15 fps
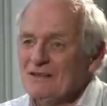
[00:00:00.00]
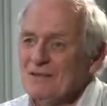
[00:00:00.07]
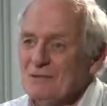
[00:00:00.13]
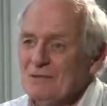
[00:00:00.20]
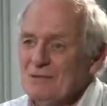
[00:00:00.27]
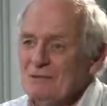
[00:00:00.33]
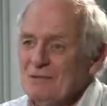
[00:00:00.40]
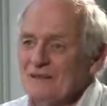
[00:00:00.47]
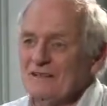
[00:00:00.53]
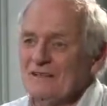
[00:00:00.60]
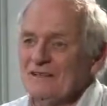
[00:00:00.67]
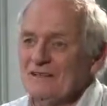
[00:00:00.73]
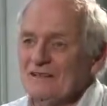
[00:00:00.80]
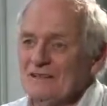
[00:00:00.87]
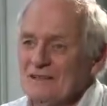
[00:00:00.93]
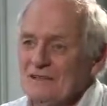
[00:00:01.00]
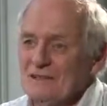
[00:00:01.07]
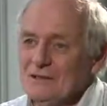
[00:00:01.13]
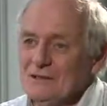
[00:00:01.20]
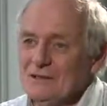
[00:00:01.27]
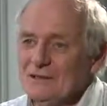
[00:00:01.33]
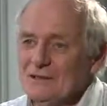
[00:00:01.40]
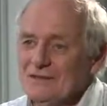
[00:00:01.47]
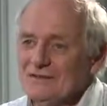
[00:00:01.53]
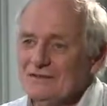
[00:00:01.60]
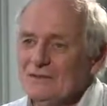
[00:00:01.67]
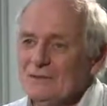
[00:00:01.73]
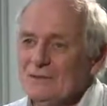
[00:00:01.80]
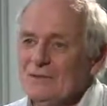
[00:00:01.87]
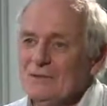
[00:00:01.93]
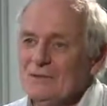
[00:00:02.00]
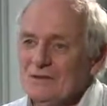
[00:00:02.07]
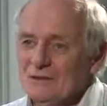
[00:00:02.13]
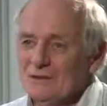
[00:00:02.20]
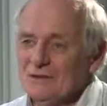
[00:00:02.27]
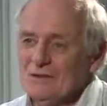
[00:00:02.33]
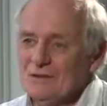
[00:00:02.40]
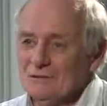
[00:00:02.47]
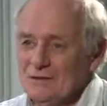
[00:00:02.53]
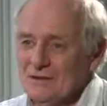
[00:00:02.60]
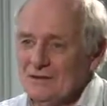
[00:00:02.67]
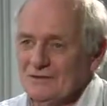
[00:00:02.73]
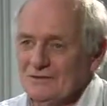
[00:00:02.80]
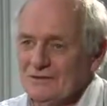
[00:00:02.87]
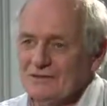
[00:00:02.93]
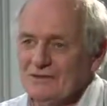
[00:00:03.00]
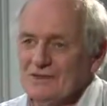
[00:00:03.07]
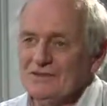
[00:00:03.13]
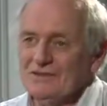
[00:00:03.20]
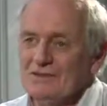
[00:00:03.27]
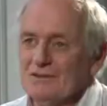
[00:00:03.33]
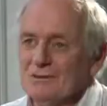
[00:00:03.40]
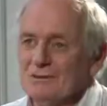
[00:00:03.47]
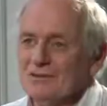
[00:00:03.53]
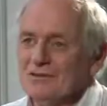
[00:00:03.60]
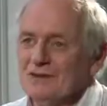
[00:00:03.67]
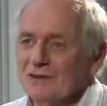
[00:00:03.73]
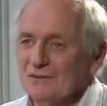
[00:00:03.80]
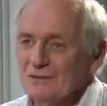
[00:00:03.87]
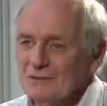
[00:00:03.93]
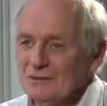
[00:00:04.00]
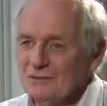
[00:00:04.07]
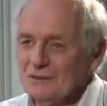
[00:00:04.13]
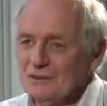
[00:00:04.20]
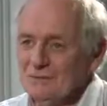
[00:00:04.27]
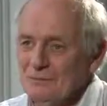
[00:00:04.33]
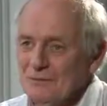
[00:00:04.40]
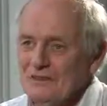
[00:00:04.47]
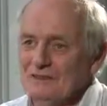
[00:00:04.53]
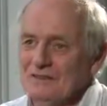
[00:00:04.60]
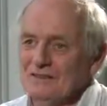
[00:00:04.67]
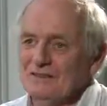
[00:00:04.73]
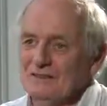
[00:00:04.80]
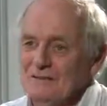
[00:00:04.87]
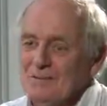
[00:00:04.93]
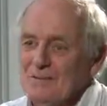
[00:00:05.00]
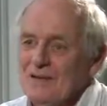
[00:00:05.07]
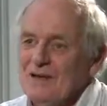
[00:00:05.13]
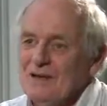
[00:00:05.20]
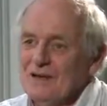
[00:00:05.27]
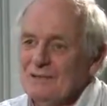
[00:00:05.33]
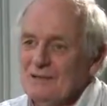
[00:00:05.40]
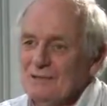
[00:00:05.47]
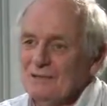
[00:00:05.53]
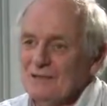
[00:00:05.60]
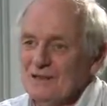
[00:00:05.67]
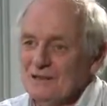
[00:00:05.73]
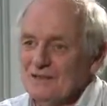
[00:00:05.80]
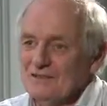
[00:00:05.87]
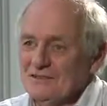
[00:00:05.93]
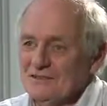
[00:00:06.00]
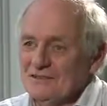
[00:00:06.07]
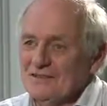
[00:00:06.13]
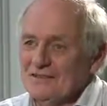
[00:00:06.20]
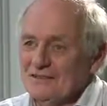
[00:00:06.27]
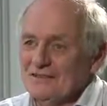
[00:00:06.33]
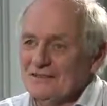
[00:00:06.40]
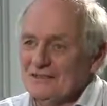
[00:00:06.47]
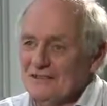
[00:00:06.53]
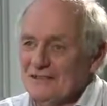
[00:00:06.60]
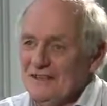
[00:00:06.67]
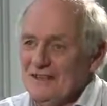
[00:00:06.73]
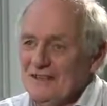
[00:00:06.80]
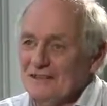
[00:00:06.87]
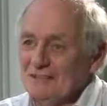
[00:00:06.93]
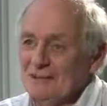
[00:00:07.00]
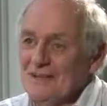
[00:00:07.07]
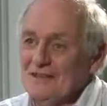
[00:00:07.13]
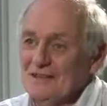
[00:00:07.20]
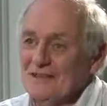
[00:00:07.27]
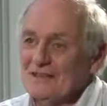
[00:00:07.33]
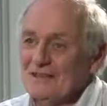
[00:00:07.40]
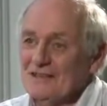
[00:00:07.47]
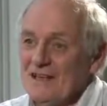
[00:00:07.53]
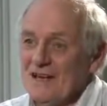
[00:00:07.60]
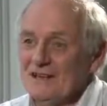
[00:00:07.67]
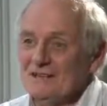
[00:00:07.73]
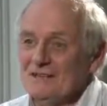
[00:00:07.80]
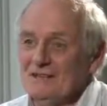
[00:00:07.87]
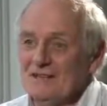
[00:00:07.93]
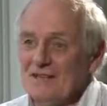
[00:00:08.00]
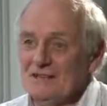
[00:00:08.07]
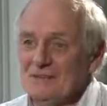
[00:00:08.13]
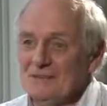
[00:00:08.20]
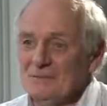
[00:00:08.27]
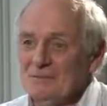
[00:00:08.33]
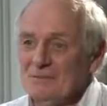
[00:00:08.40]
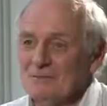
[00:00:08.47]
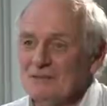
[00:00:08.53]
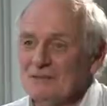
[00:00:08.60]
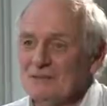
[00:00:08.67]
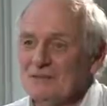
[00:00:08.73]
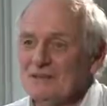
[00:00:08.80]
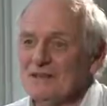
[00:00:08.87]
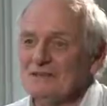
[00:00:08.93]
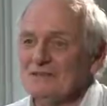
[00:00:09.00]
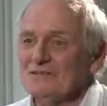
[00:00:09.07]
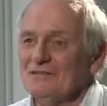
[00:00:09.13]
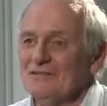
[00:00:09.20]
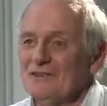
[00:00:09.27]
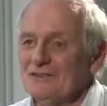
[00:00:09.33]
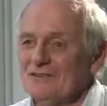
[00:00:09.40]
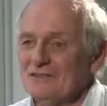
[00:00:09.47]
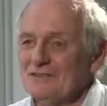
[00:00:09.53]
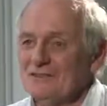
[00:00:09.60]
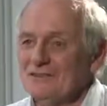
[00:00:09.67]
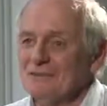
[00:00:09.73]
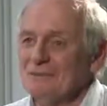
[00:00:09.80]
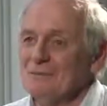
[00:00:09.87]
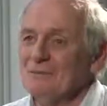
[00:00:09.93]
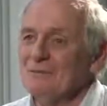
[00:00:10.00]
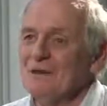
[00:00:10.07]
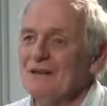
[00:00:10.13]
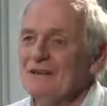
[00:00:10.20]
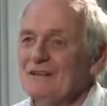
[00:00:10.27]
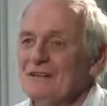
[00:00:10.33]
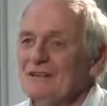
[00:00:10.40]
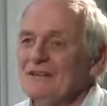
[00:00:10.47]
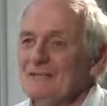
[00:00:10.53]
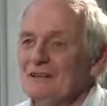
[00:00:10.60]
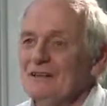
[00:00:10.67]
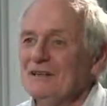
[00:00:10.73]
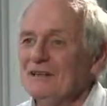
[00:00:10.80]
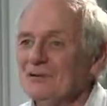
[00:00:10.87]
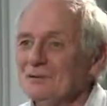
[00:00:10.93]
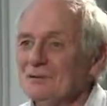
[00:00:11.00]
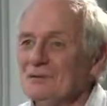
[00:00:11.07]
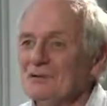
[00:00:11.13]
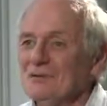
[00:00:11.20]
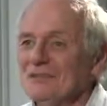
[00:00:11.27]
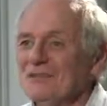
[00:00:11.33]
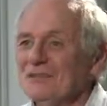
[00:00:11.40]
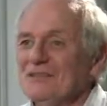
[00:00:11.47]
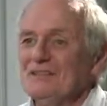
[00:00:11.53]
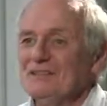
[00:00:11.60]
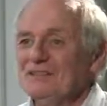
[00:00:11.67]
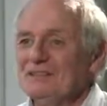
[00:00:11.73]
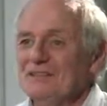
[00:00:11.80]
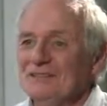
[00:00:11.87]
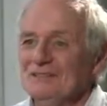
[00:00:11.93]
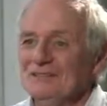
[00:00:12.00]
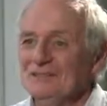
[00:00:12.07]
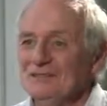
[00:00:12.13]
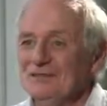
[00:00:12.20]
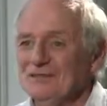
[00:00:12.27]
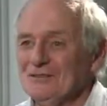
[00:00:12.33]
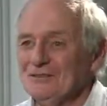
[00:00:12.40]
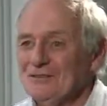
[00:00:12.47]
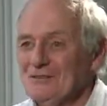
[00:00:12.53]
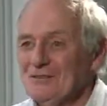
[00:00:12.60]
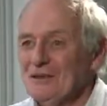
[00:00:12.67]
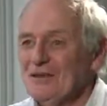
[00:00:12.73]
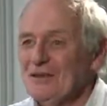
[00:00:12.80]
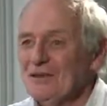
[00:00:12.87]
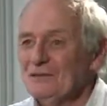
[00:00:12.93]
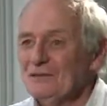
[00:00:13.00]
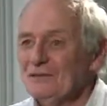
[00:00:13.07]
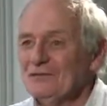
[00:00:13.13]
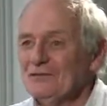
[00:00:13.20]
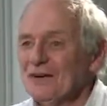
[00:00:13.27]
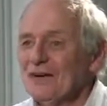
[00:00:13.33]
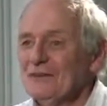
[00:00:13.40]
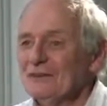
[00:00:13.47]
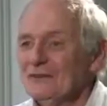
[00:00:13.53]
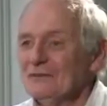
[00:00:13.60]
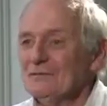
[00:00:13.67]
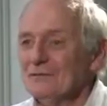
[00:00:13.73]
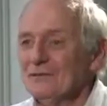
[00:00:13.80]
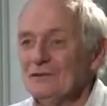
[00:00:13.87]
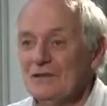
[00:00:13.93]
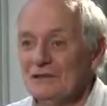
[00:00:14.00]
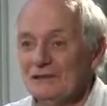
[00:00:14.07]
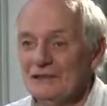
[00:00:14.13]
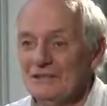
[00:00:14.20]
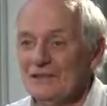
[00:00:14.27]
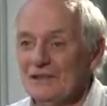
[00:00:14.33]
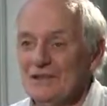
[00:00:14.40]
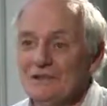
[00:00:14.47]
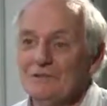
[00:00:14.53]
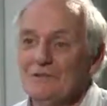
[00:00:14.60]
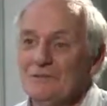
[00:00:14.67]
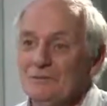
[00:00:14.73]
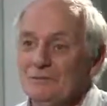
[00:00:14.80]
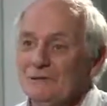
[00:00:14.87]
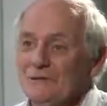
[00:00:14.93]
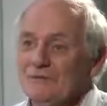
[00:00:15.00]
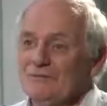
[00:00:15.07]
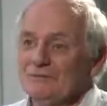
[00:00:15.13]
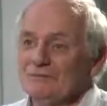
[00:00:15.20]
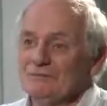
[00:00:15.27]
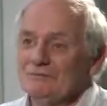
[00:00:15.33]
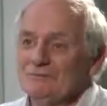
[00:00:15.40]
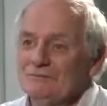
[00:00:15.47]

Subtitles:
So what I'm basically arguing is that when we talk about this condition called type 2 diabetes, what we're actually saying, making, is a category error. We're talking as if the answer can be made by exploring a city of Oxford, when in fact we're looking in entirely the wrong place.